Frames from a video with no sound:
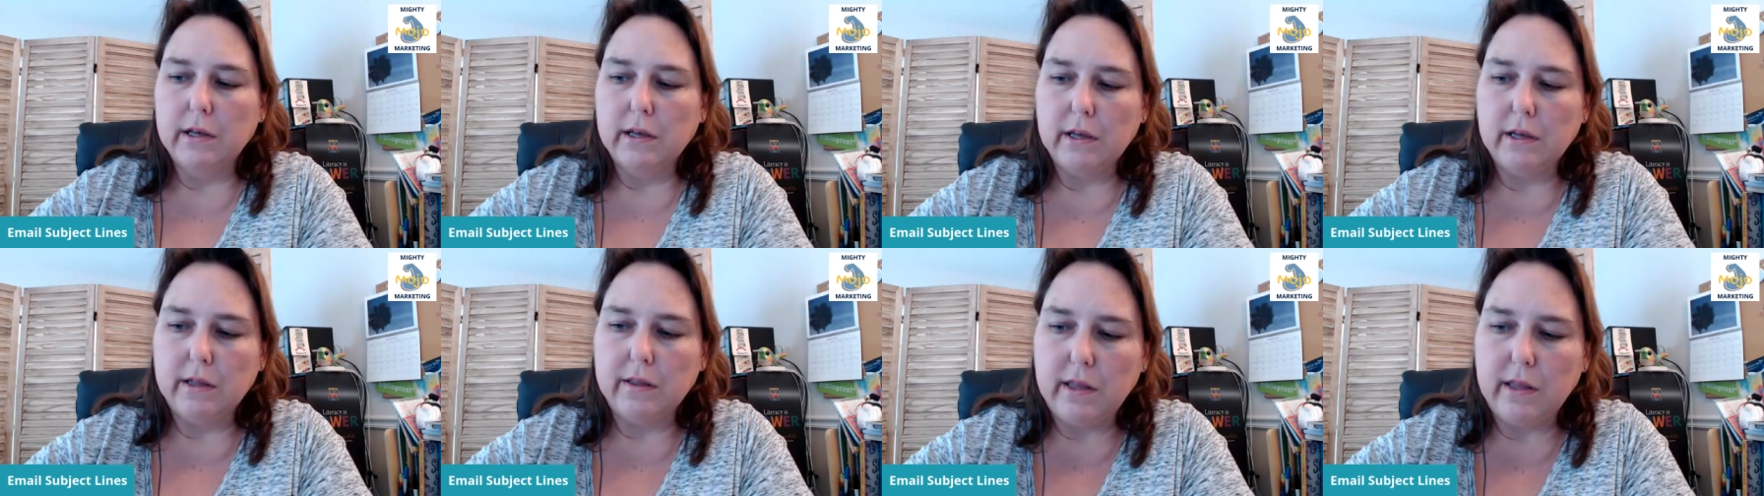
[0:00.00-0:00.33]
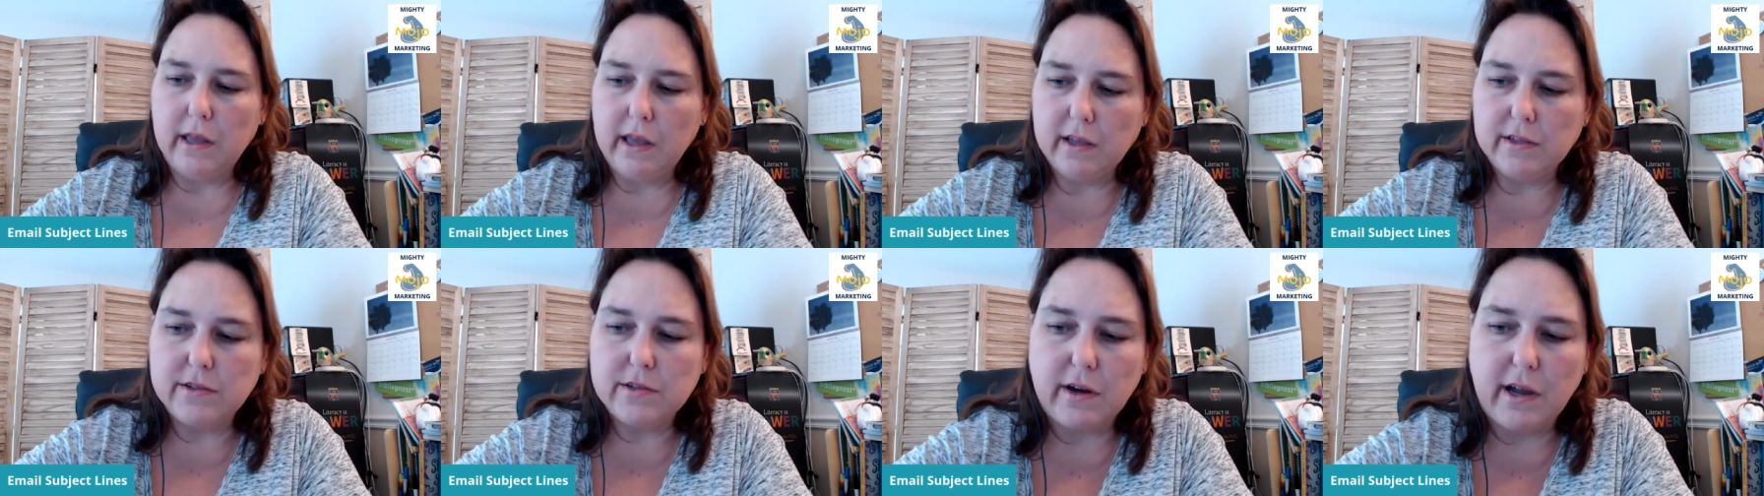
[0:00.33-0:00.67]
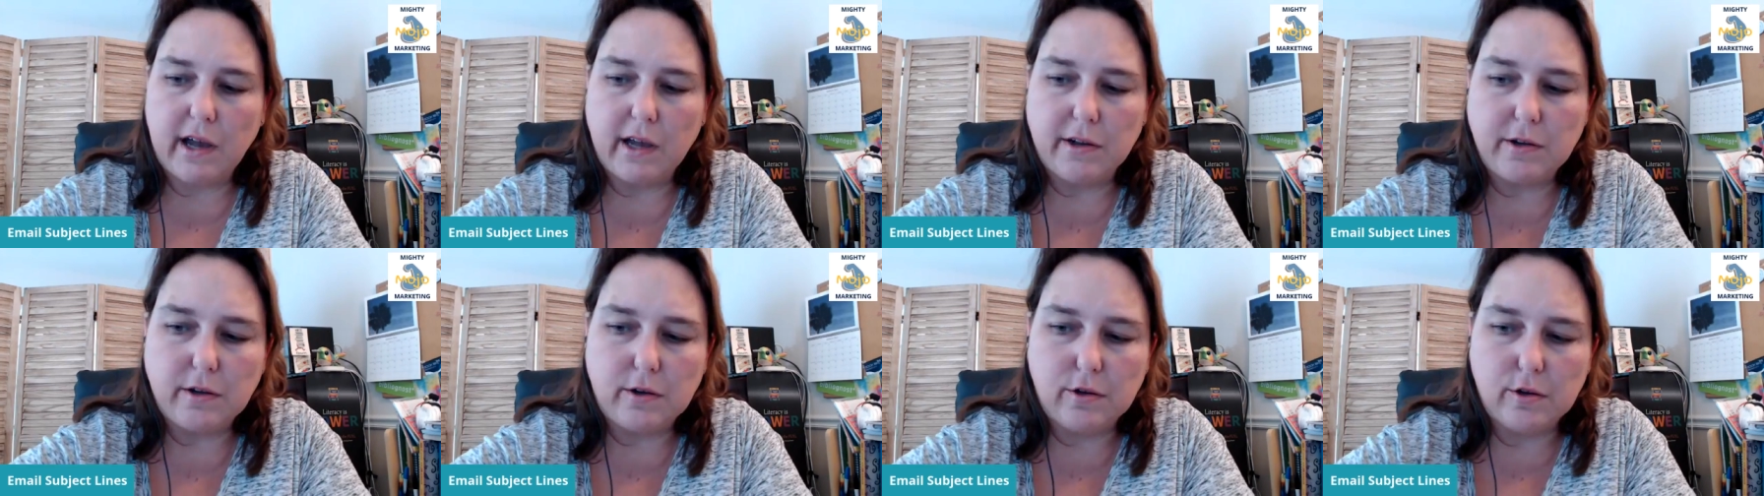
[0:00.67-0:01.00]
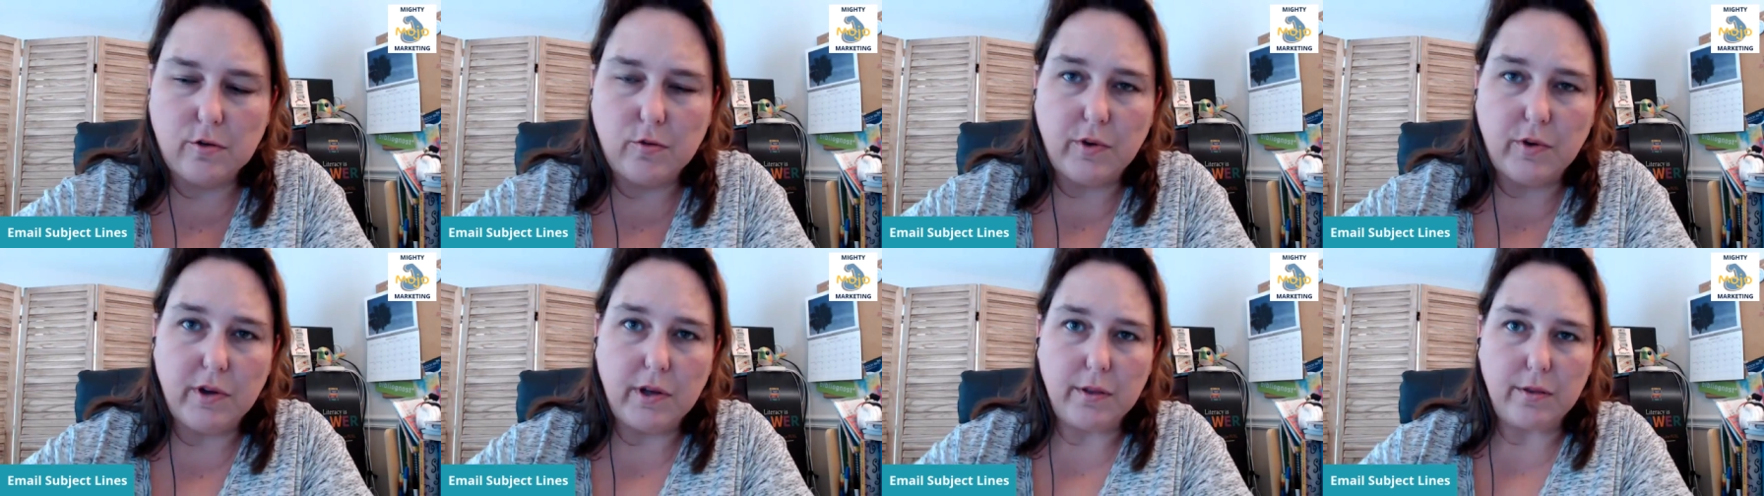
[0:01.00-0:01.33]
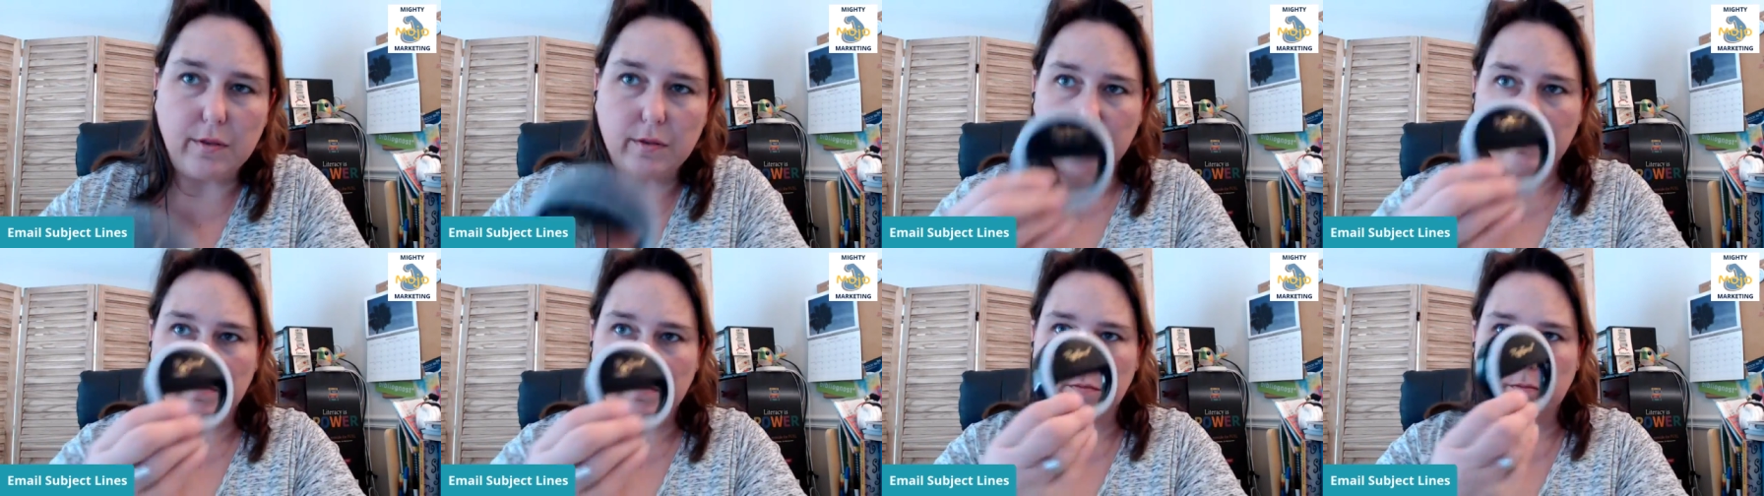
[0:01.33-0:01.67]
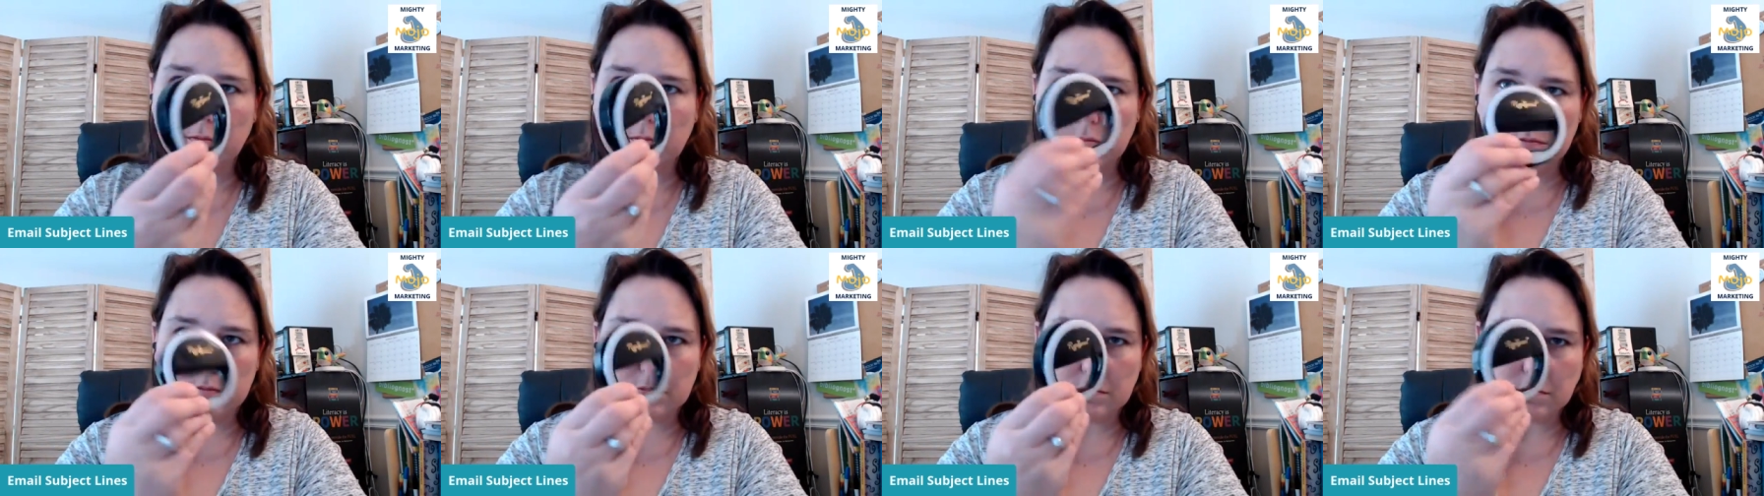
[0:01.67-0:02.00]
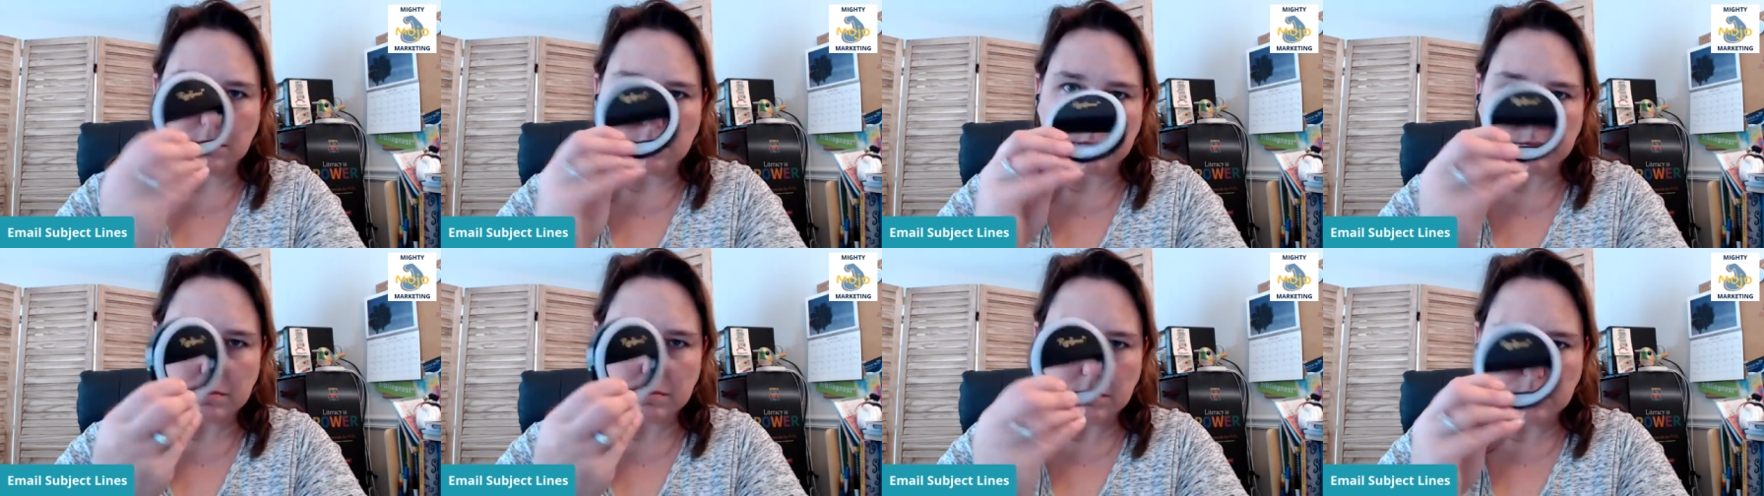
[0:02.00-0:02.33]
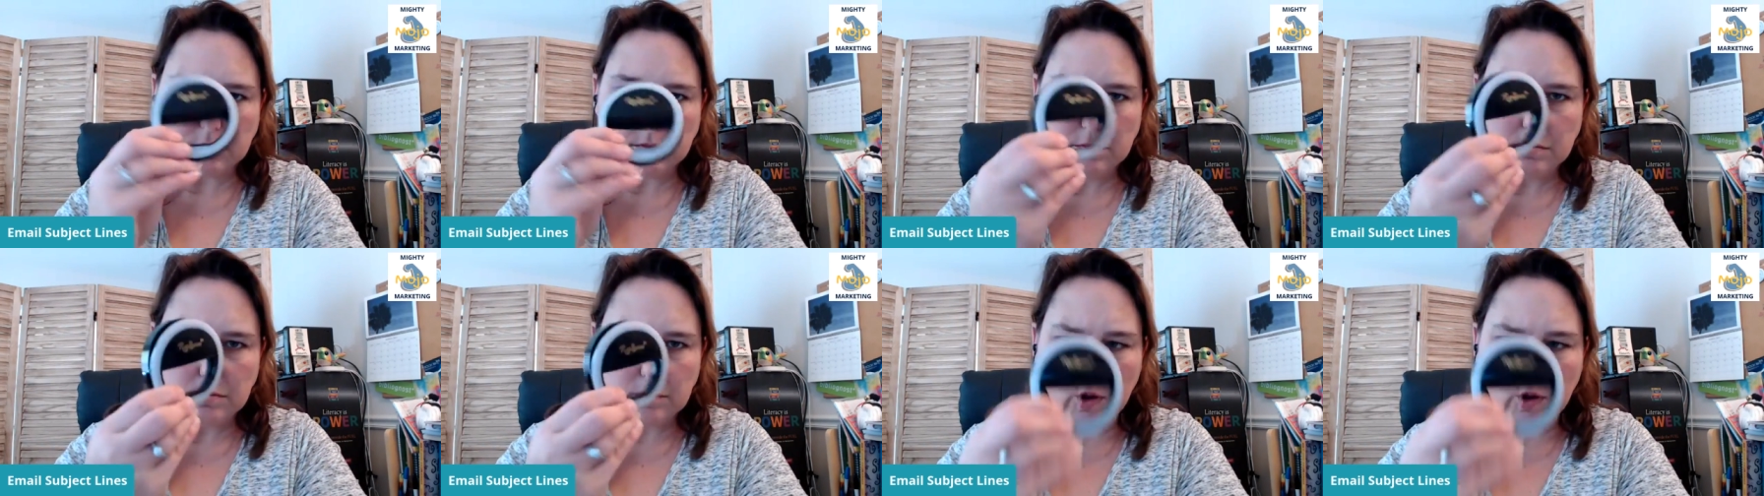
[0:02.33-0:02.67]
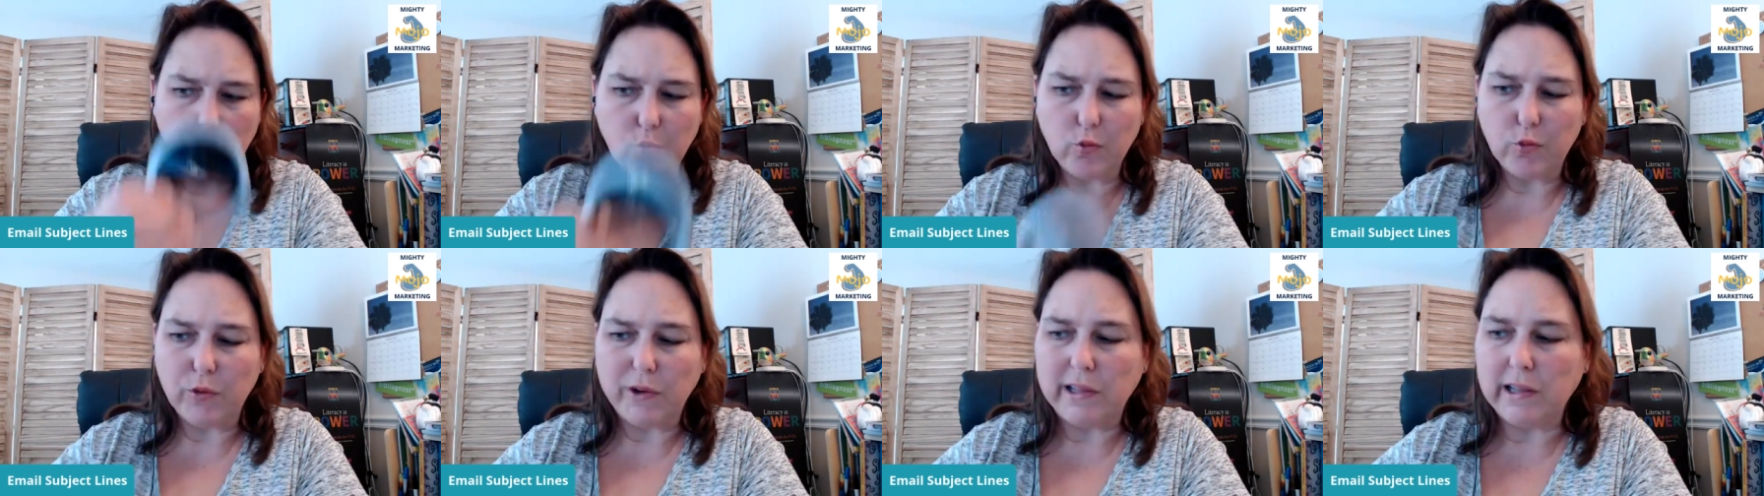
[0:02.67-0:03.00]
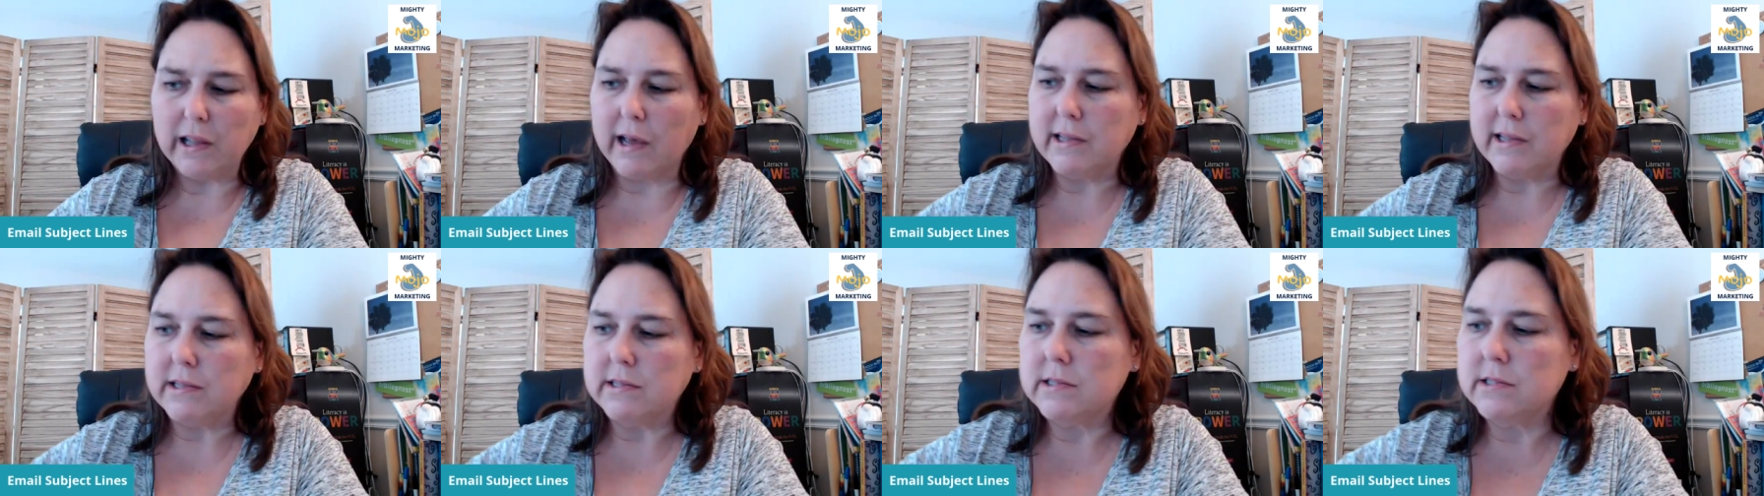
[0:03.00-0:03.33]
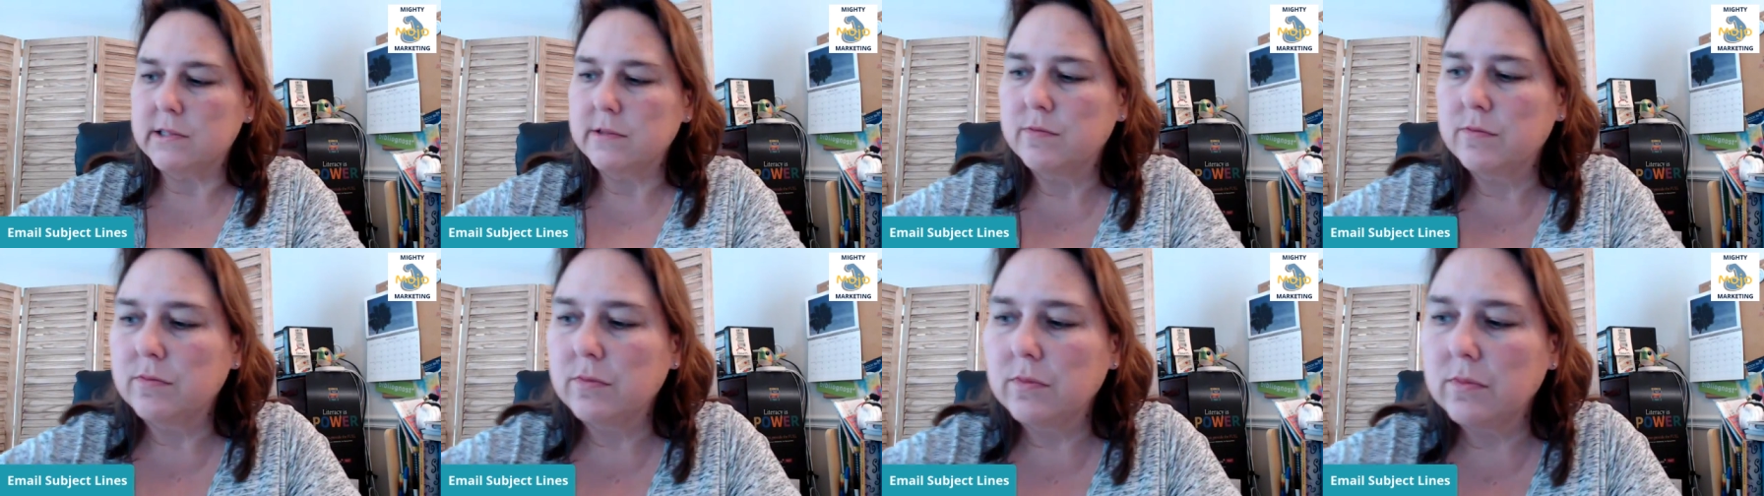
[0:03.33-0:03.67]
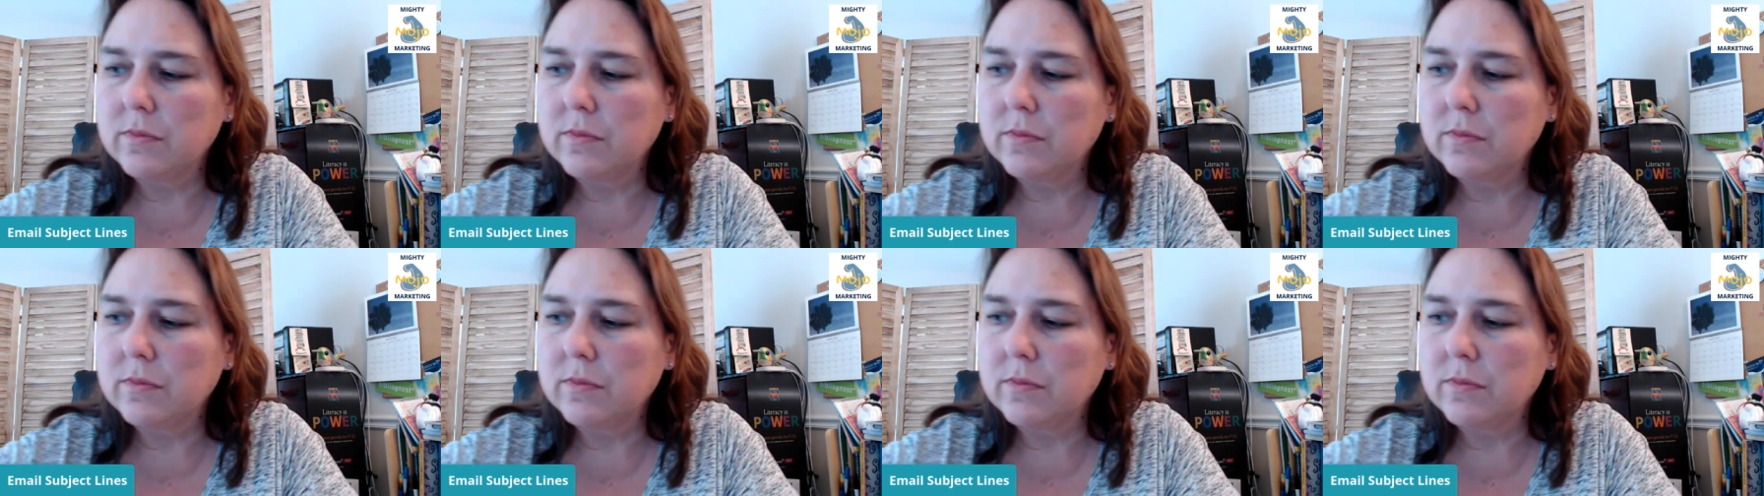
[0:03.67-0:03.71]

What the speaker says: And the answer had to do with ring lights.